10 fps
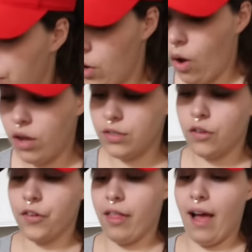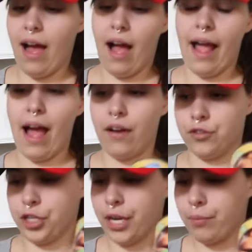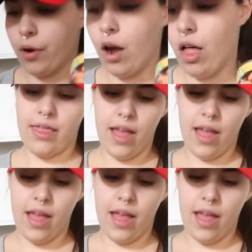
So also for that, I have chicken broth.